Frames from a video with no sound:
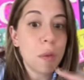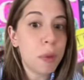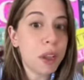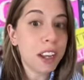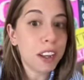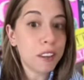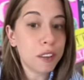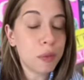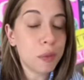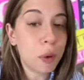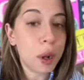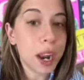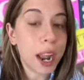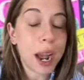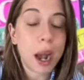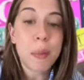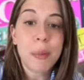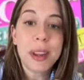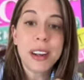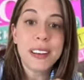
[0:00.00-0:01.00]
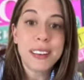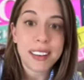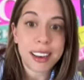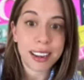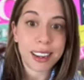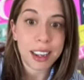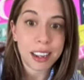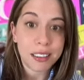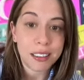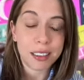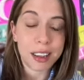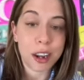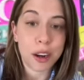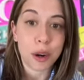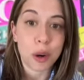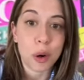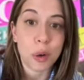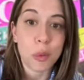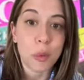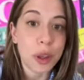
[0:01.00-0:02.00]
because of what happened decades
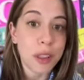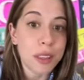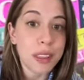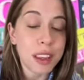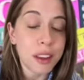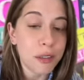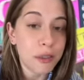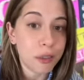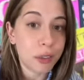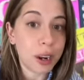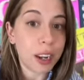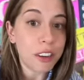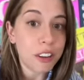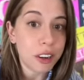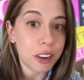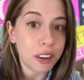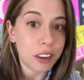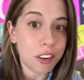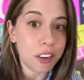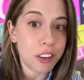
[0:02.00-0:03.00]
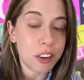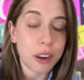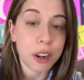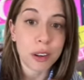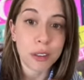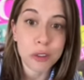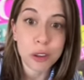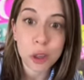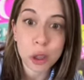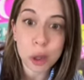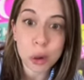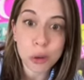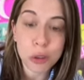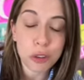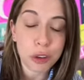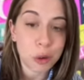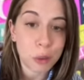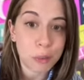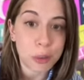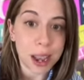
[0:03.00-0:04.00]
later when the French edition of
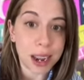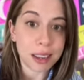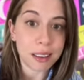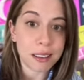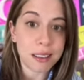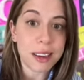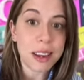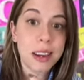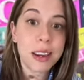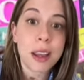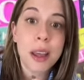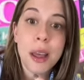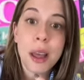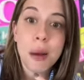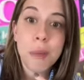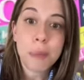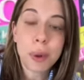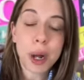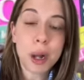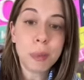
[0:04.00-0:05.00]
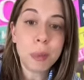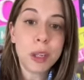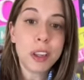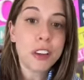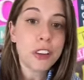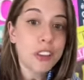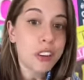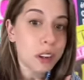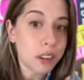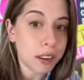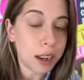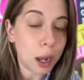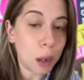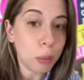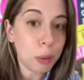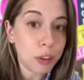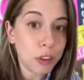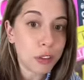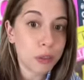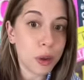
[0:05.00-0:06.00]
Closer magazine published
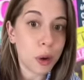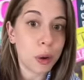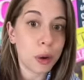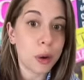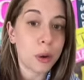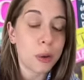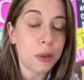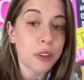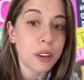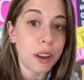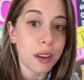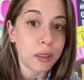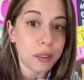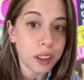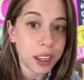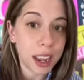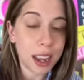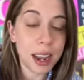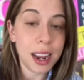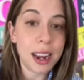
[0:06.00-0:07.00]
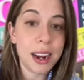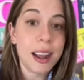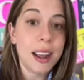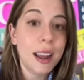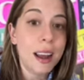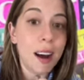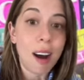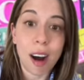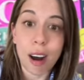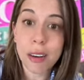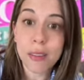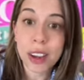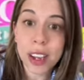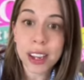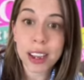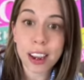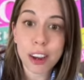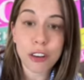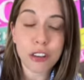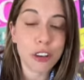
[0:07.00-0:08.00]
topless photos of Kate, on
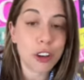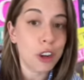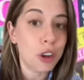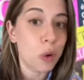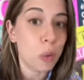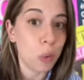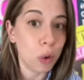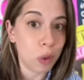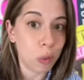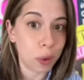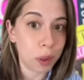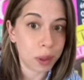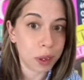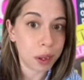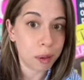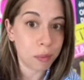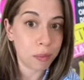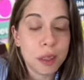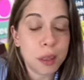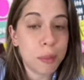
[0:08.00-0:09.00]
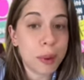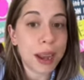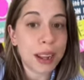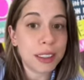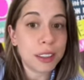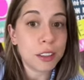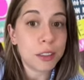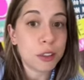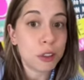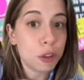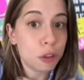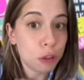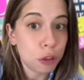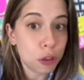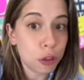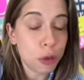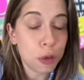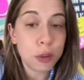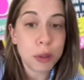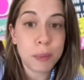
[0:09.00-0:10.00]
vacation with William. The palace
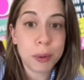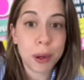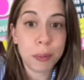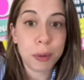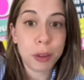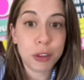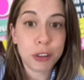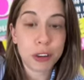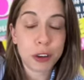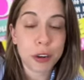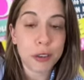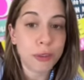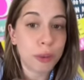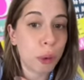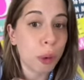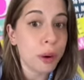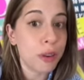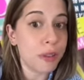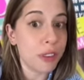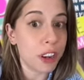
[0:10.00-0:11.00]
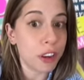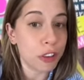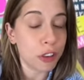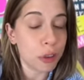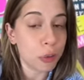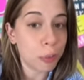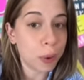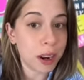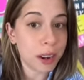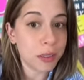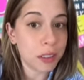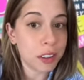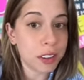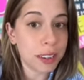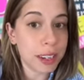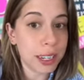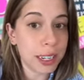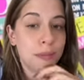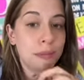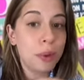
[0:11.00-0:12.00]
sued the publisher for invasion of
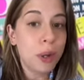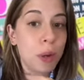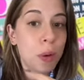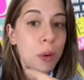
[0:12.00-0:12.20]
privacy, but